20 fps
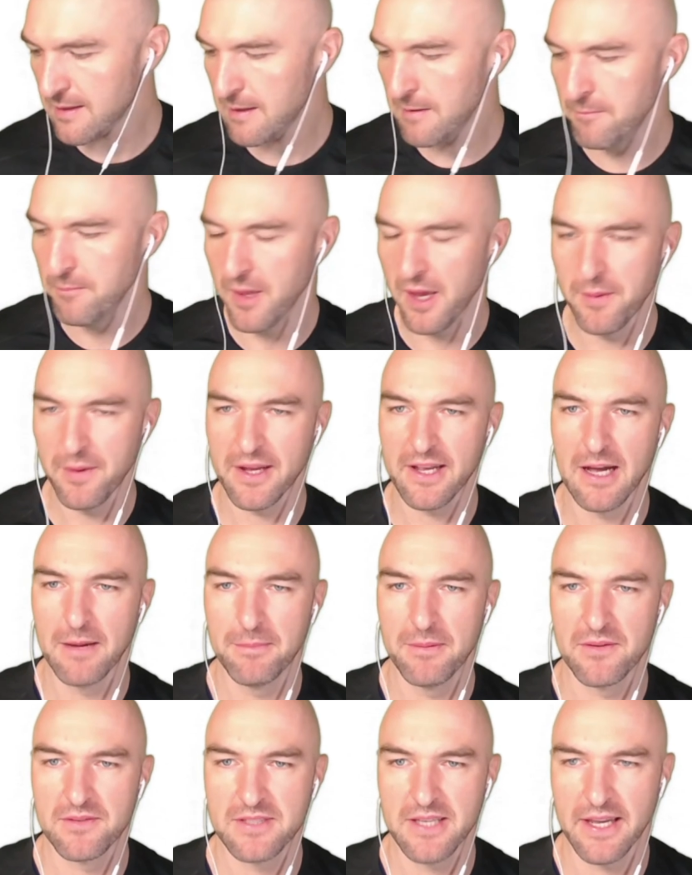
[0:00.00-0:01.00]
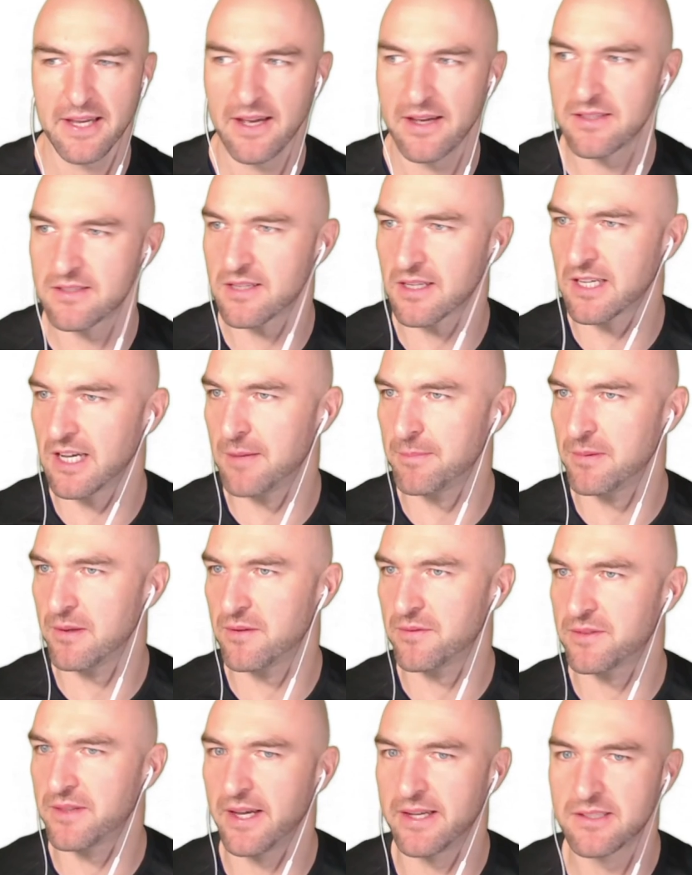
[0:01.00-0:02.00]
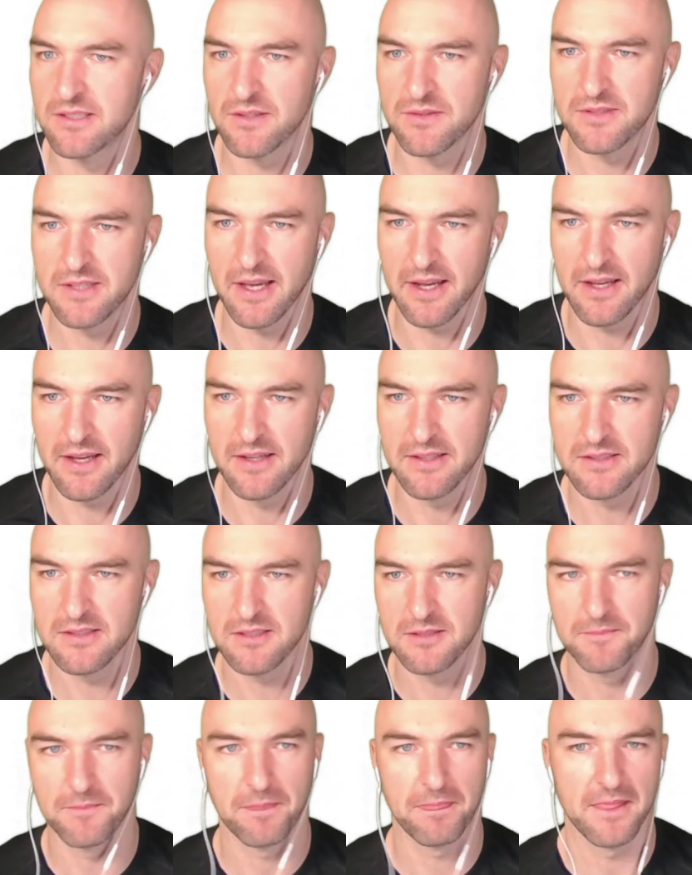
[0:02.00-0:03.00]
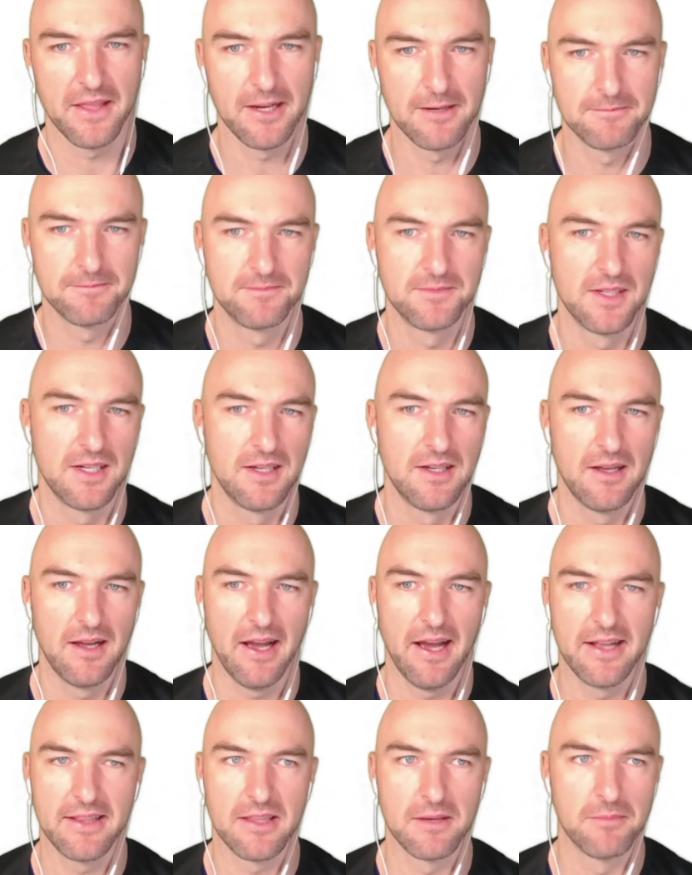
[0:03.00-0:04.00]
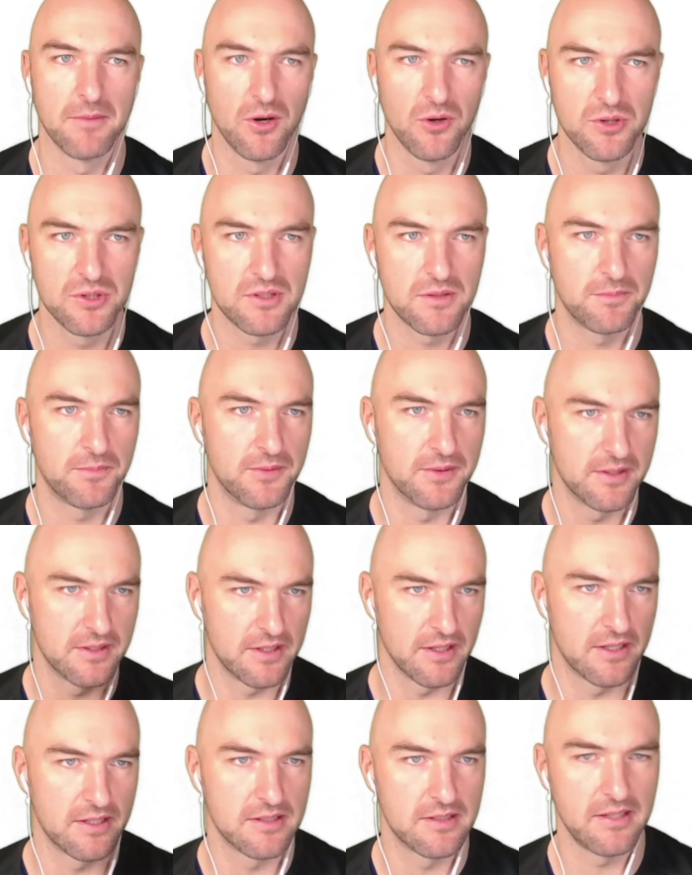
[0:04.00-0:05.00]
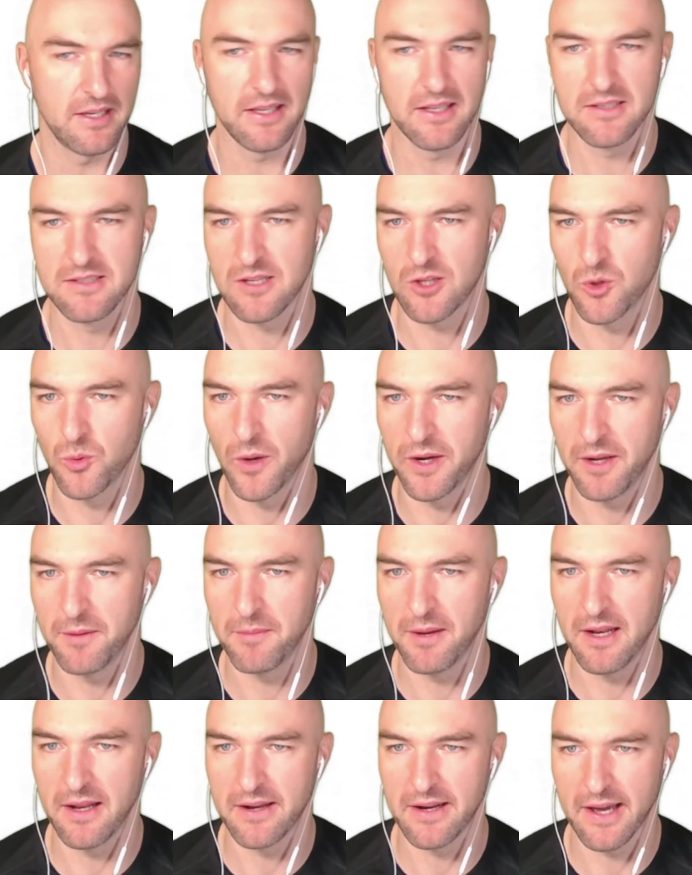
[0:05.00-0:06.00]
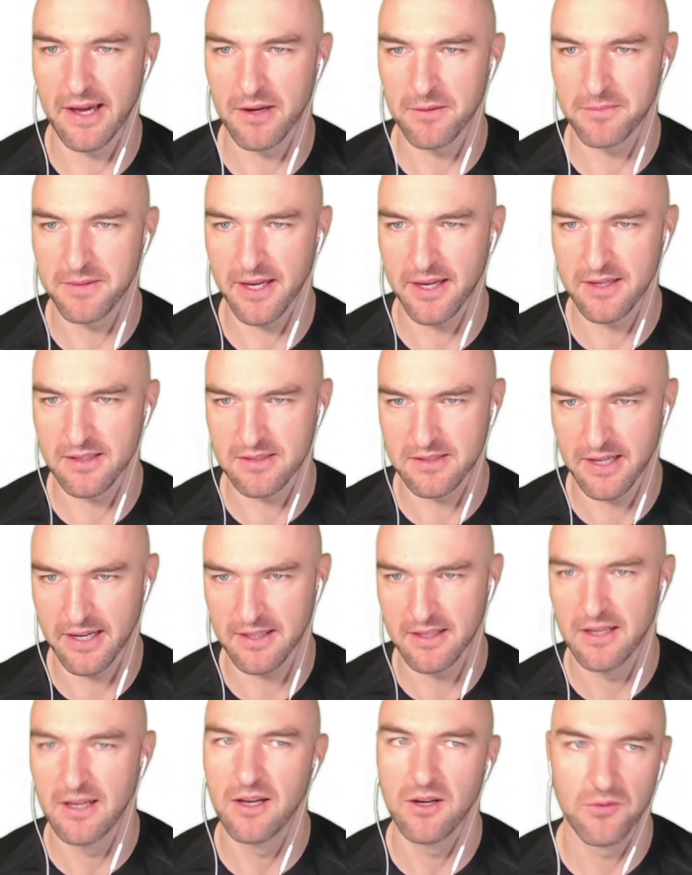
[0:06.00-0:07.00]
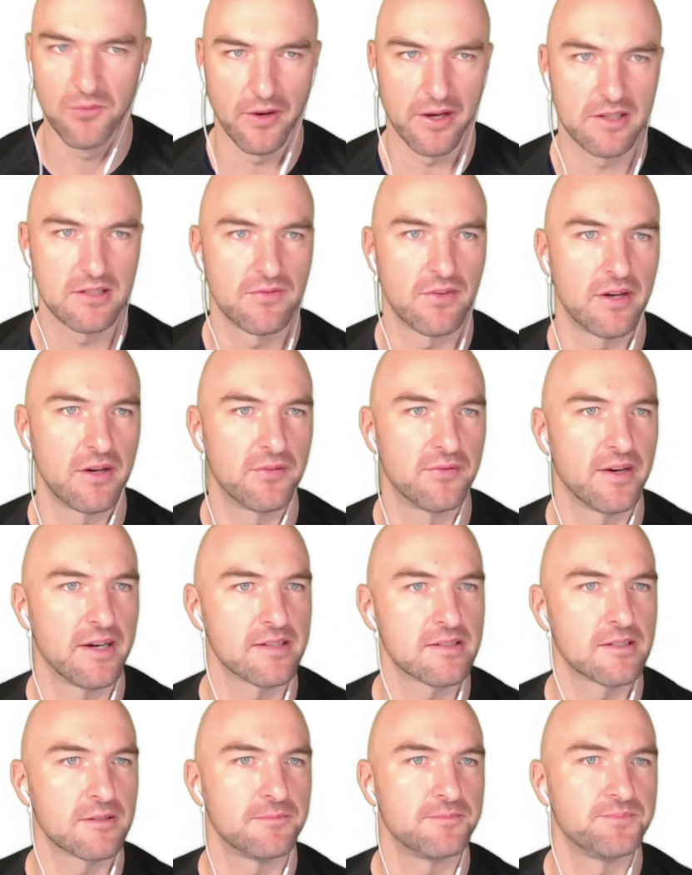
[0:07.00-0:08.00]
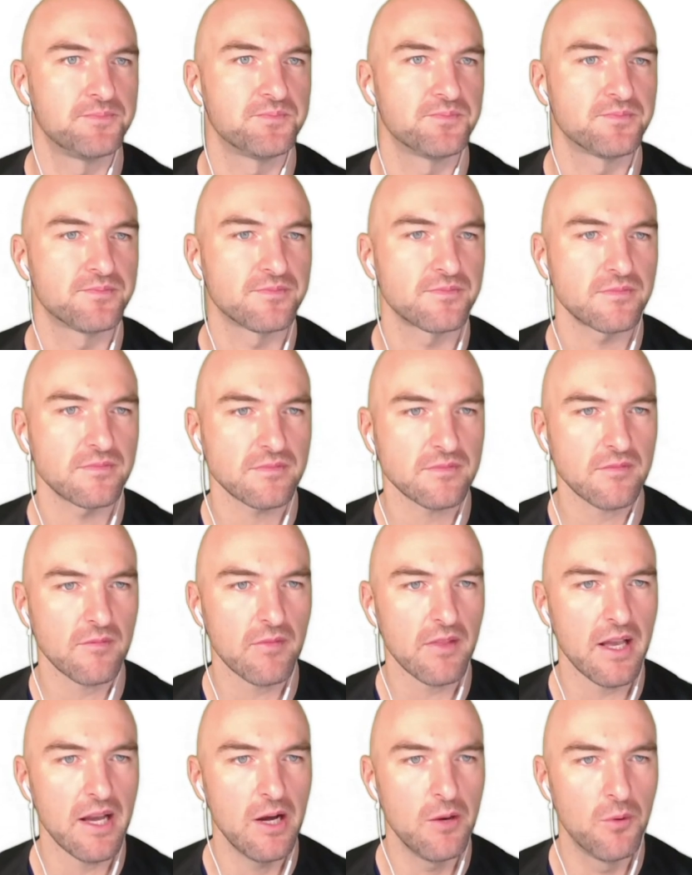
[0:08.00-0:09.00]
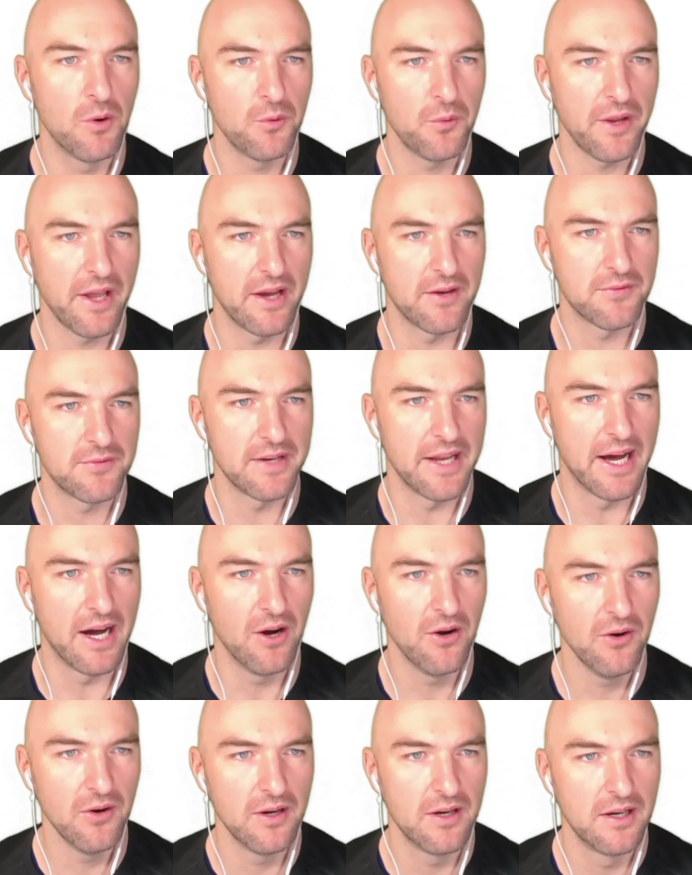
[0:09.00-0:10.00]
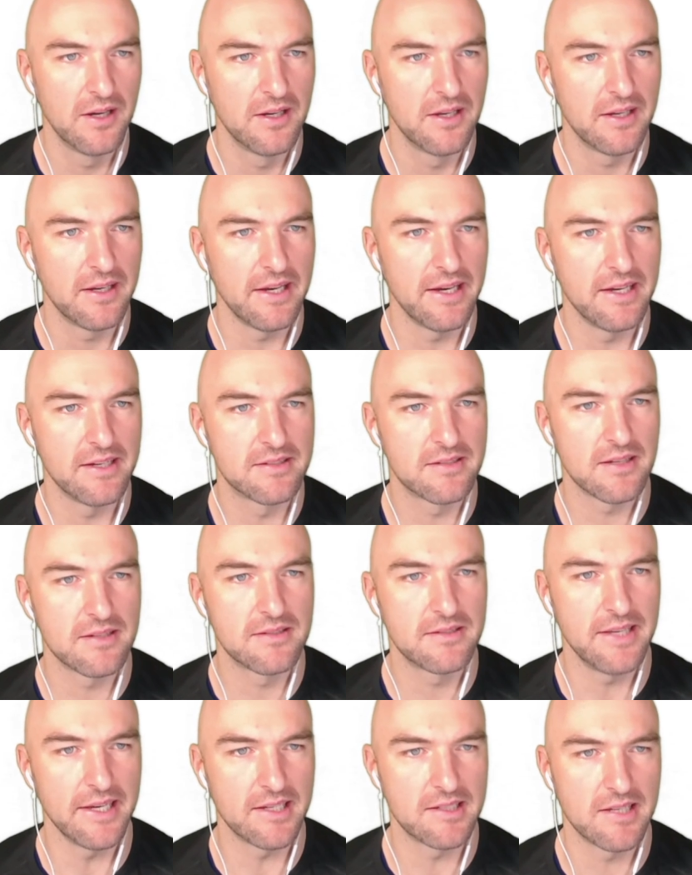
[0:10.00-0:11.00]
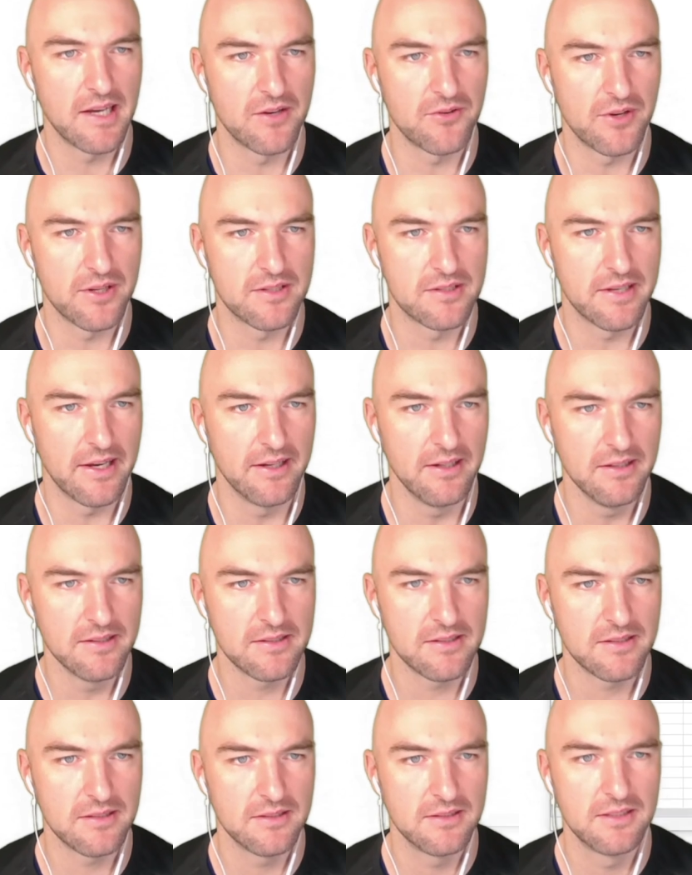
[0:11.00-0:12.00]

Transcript: Maybe a couple of seconds, a couple of tens of seconds, yeah, at the most. And you can see this is a 20 million atom data set, works very fast. And what we have now is 600 cells,